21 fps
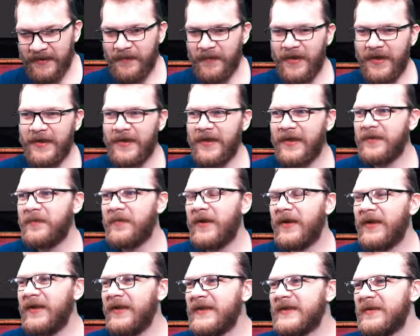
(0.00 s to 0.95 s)
Why not?
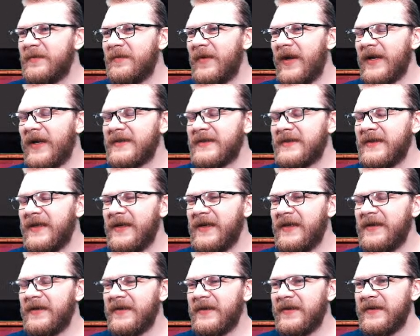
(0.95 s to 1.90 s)
At least the max
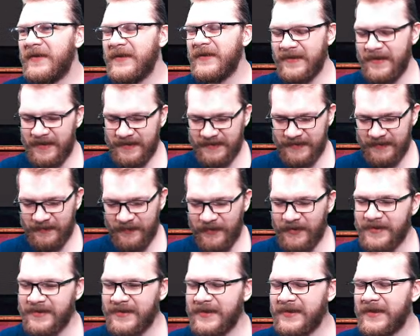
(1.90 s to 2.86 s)
sig crystal some
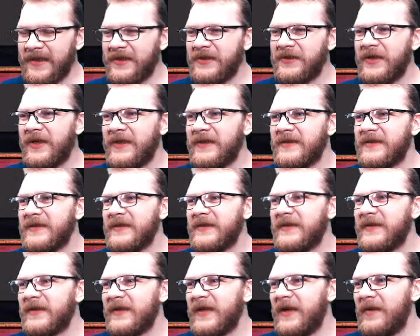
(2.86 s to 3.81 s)
more six star shards.
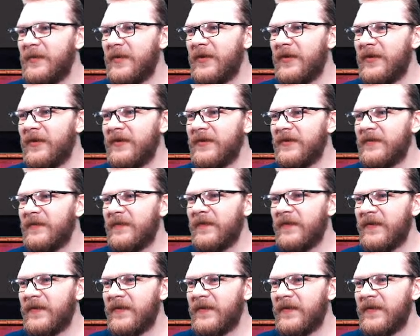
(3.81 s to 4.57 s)
Come on.